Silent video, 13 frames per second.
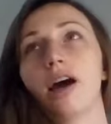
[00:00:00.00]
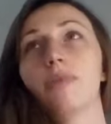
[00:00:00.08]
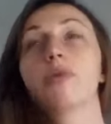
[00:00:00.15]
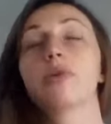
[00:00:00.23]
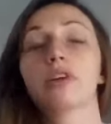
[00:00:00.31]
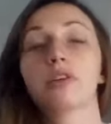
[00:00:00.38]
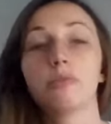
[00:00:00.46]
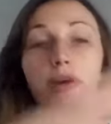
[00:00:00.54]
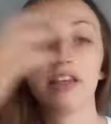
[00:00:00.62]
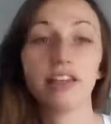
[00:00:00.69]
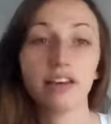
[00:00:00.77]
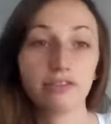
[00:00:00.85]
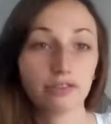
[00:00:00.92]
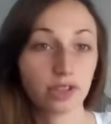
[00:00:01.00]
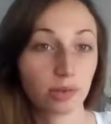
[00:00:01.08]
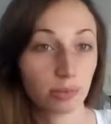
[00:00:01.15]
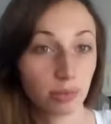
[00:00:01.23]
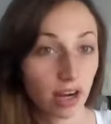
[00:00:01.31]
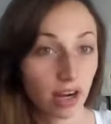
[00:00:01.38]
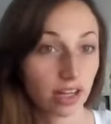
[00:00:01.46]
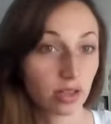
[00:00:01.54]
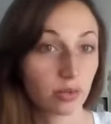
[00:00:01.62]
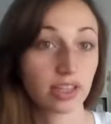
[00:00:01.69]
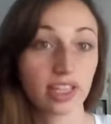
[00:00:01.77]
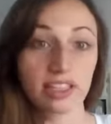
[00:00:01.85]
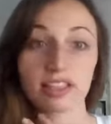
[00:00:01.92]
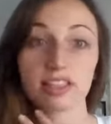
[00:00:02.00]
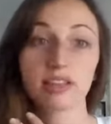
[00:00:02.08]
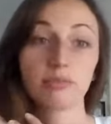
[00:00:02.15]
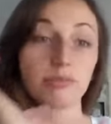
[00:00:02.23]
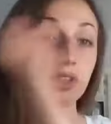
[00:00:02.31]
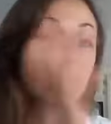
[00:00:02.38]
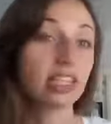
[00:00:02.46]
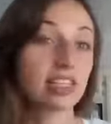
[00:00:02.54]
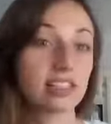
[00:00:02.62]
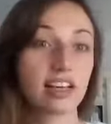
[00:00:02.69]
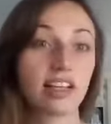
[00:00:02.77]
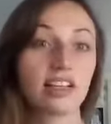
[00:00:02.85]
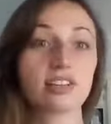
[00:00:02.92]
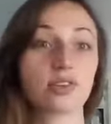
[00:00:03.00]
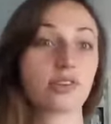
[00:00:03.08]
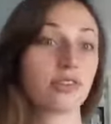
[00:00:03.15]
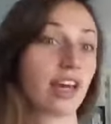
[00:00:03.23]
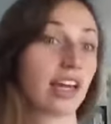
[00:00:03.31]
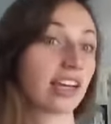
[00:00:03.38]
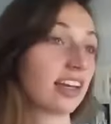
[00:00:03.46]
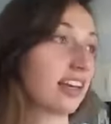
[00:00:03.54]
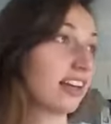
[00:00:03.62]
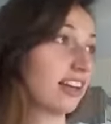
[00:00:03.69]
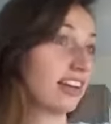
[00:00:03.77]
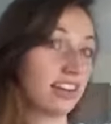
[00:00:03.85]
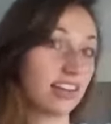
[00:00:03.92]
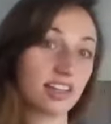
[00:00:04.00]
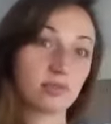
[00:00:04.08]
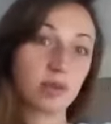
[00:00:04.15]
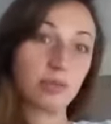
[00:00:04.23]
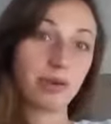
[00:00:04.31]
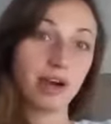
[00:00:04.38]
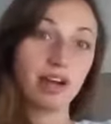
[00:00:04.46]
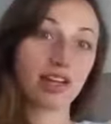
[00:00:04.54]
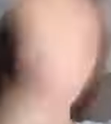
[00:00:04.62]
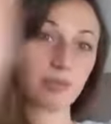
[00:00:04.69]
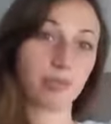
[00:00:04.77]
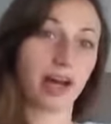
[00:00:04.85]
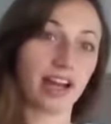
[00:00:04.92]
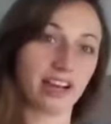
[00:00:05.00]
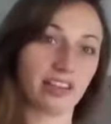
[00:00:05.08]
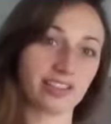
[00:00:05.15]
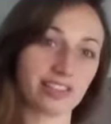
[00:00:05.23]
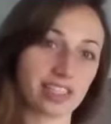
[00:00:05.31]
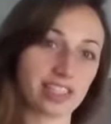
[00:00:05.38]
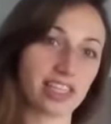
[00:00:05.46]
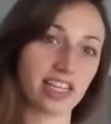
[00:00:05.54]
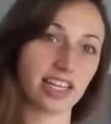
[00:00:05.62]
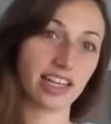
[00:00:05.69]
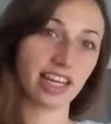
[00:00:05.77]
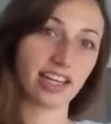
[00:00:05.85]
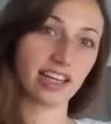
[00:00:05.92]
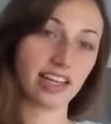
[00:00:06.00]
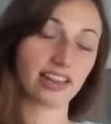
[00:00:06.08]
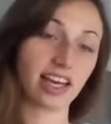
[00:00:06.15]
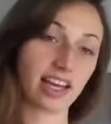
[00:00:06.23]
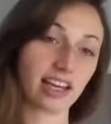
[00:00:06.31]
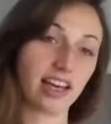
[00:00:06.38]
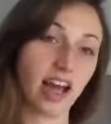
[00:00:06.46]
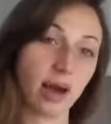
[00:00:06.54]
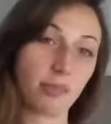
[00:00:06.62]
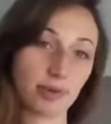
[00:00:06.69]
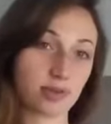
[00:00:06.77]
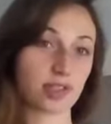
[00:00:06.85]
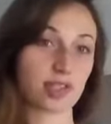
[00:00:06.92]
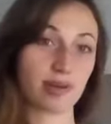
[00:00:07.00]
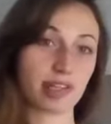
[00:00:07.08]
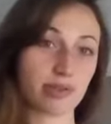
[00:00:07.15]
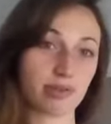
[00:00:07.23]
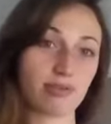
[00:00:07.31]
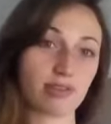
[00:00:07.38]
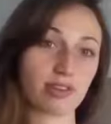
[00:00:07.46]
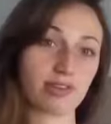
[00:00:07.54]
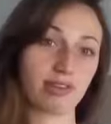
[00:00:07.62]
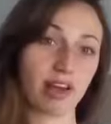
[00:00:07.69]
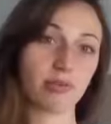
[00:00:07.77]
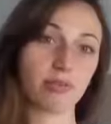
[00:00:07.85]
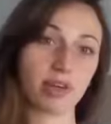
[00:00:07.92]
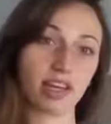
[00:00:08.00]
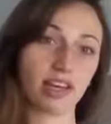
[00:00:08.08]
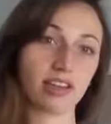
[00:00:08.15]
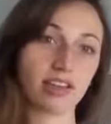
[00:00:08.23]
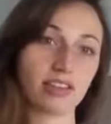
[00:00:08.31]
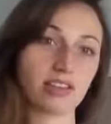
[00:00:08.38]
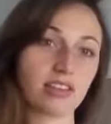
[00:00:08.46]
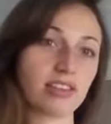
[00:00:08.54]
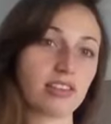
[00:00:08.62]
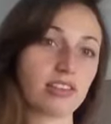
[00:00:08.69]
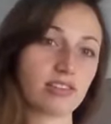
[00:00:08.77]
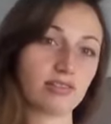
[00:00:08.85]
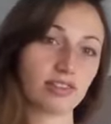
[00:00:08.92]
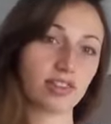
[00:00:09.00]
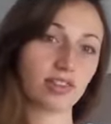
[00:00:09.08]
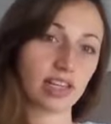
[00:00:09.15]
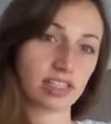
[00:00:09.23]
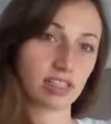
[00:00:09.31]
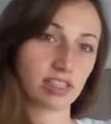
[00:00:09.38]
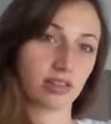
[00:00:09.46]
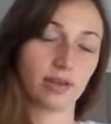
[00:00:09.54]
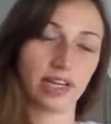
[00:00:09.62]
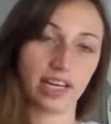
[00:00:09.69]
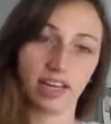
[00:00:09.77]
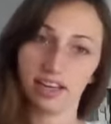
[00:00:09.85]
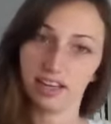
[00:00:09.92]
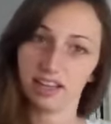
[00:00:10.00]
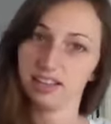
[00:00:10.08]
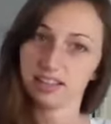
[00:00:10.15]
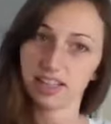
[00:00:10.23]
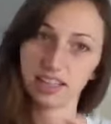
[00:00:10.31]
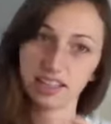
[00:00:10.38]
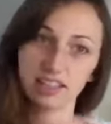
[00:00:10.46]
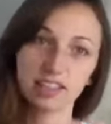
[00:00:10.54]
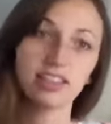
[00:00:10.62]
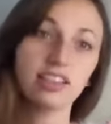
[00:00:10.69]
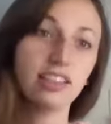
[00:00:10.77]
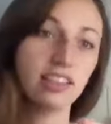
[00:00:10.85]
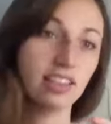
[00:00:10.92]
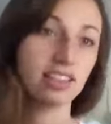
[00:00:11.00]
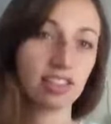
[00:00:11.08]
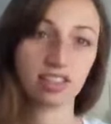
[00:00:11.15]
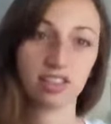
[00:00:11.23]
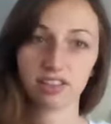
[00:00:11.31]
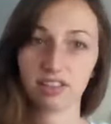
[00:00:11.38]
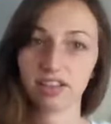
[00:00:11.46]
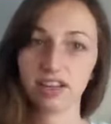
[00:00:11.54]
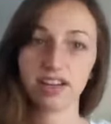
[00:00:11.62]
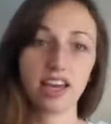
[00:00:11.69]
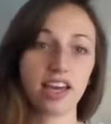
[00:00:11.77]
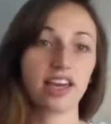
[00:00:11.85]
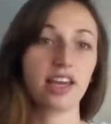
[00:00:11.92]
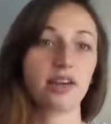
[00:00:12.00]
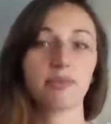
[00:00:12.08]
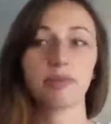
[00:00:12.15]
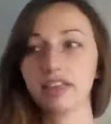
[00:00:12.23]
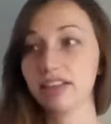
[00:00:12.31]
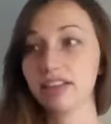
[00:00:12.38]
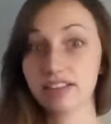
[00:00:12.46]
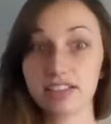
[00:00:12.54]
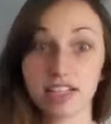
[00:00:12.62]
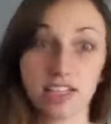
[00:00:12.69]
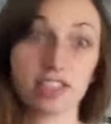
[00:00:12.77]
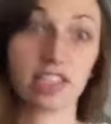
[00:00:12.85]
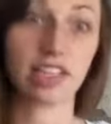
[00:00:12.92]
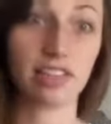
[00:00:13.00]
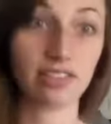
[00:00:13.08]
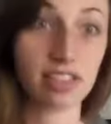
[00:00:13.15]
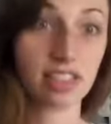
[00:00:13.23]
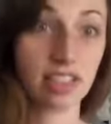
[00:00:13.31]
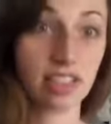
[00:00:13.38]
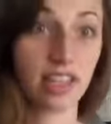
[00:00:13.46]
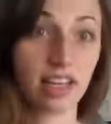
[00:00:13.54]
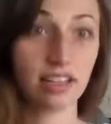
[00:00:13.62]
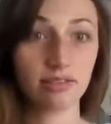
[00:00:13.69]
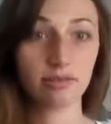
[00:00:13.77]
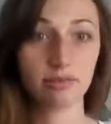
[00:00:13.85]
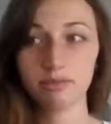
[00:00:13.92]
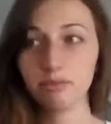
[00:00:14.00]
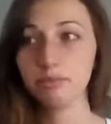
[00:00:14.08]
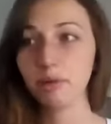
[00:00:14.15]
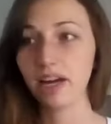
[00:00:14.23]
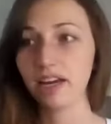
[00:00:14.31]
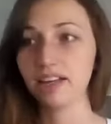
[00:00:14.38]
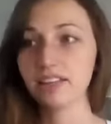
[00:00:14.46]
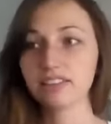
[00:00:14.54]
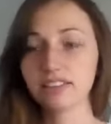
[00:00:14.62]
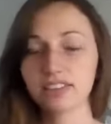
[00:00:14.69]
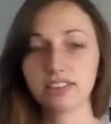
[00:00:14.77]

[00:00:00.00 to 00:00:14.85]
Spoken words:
Apple could pay them for the product, would they just completely sell it sort of like, here's my product, I'll never see it again, and like Apple's responsible for developing it the rest of the way, and like it's under their name, and they seriously never see it again. But